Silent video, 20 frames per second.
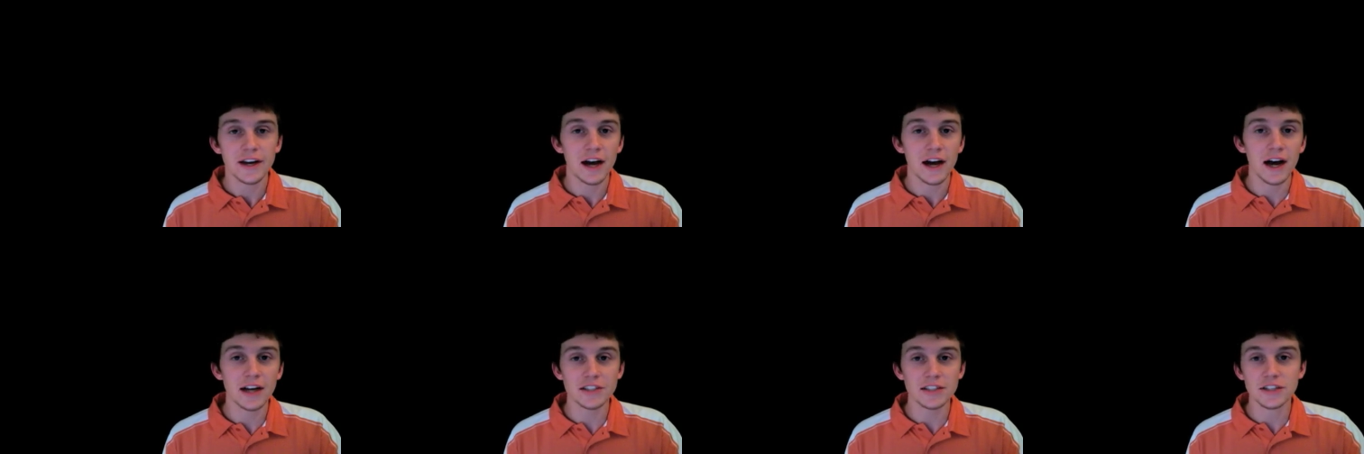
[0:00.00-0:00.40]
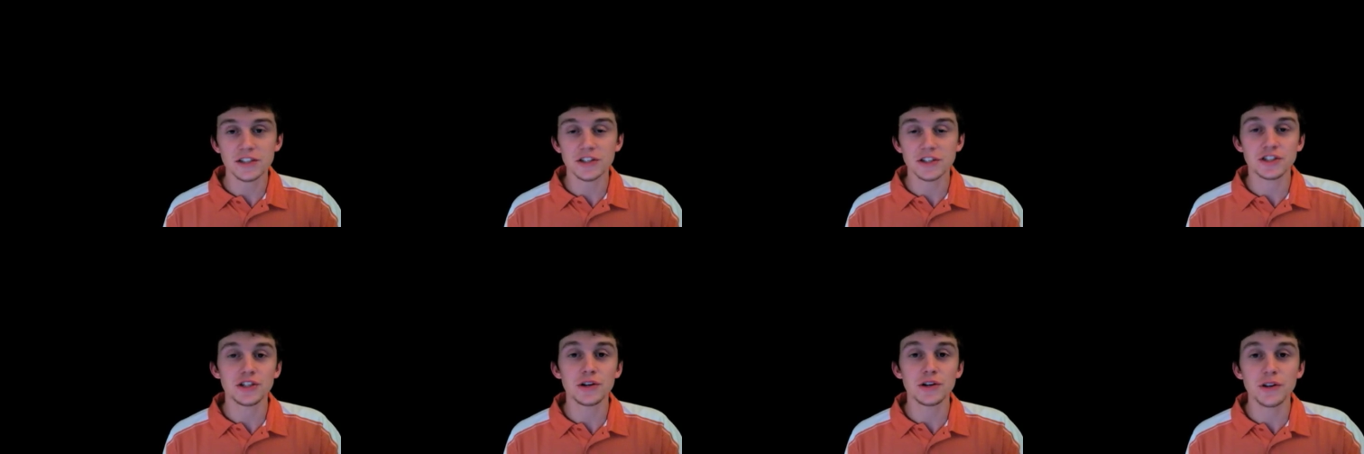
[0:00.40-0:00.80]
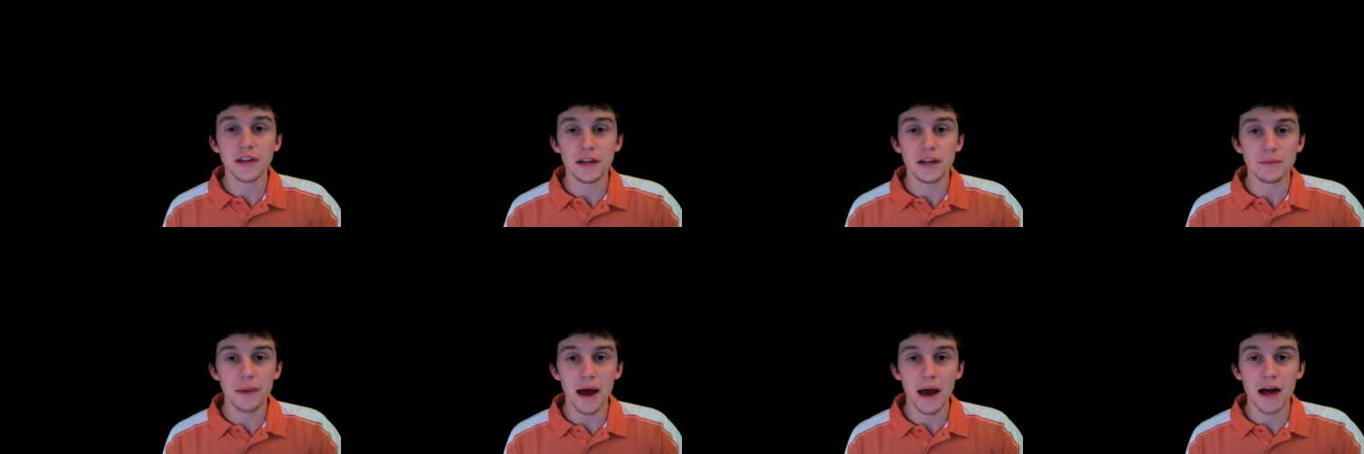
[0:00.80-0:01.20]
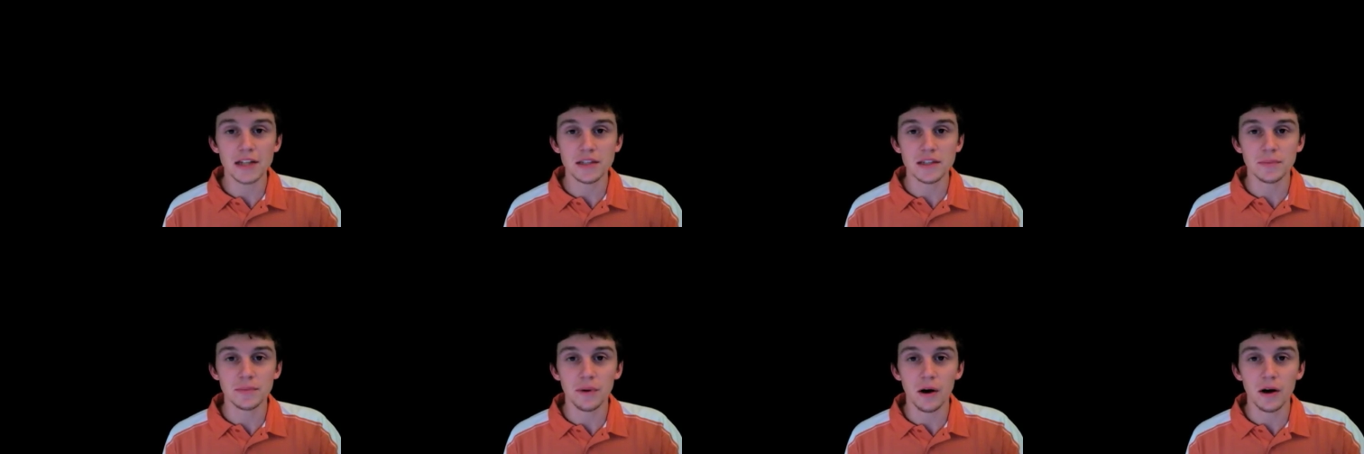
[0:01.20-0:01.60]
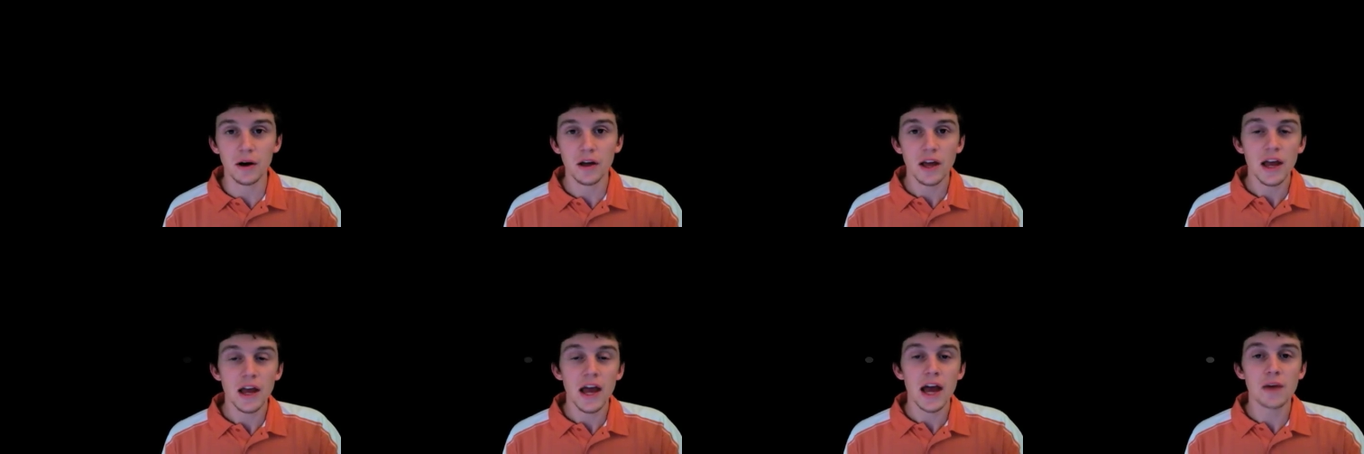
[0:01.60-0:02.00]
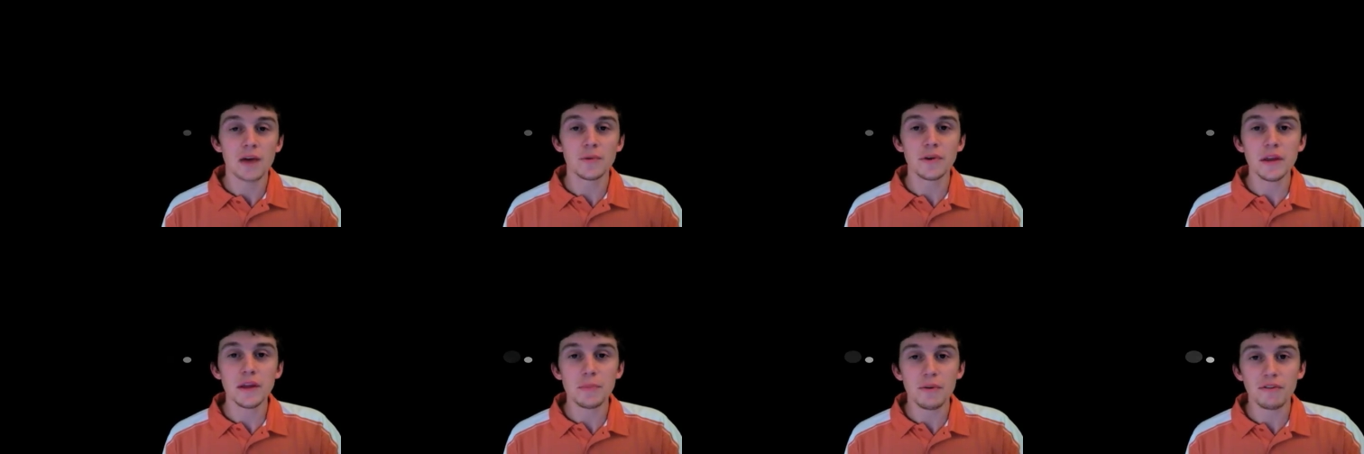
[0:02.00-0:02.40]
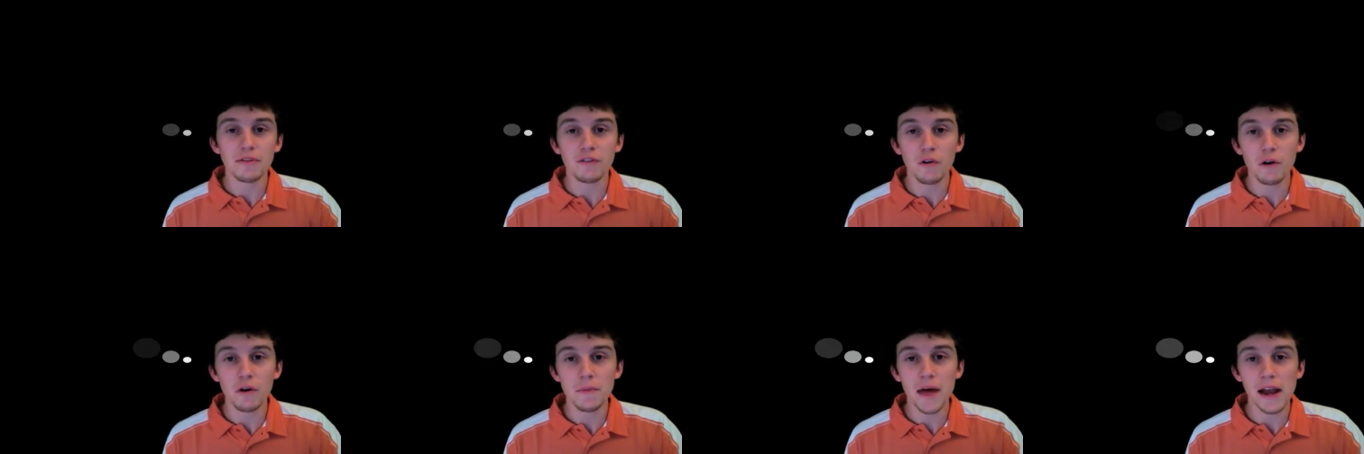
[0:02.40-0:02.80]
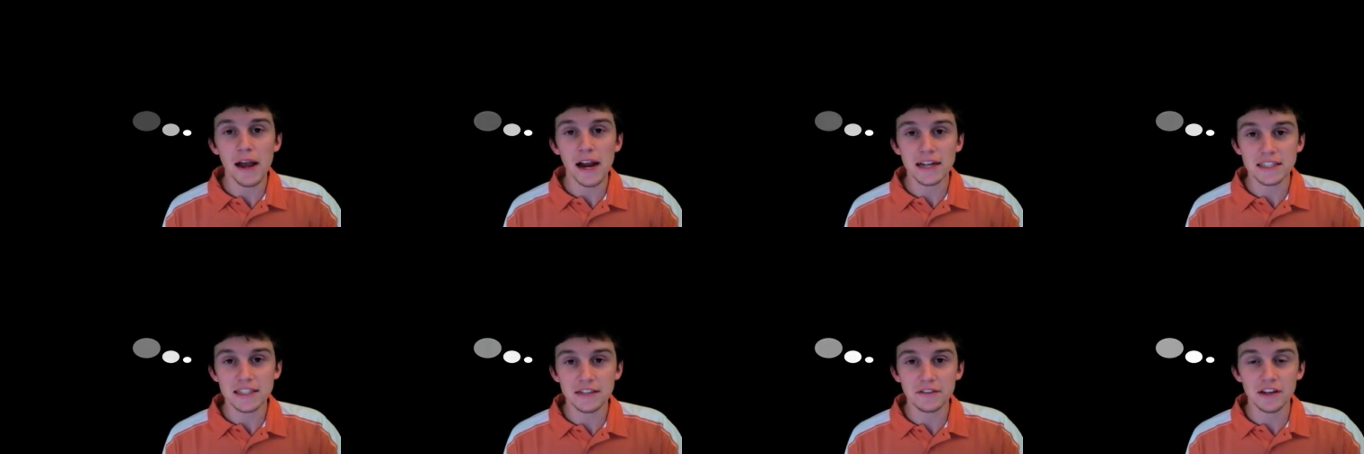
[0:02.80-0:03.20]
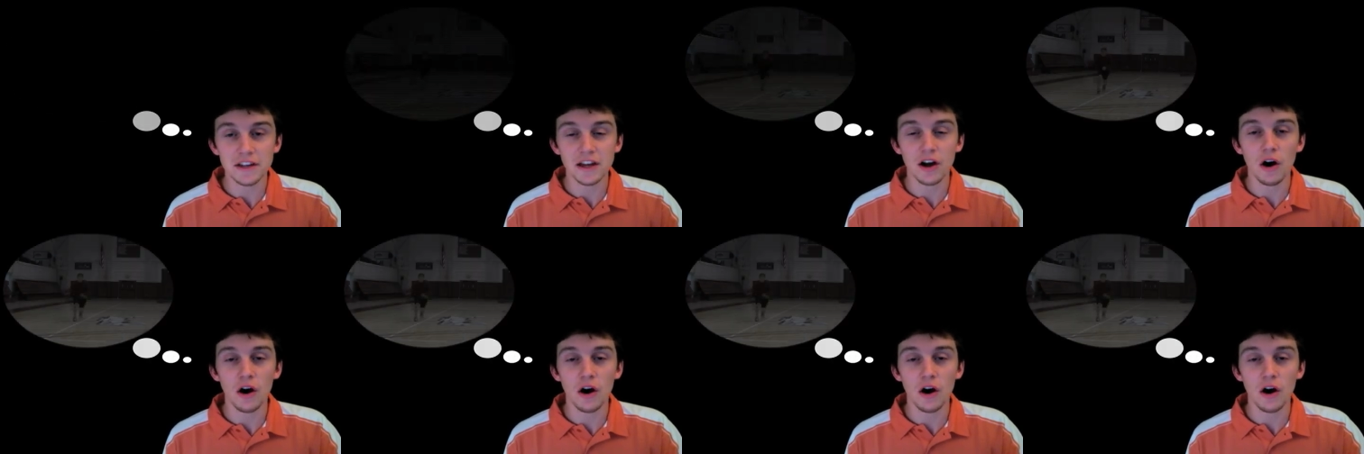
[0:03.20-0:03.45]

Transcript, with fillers: such as shooting and basketball, and really perform that activity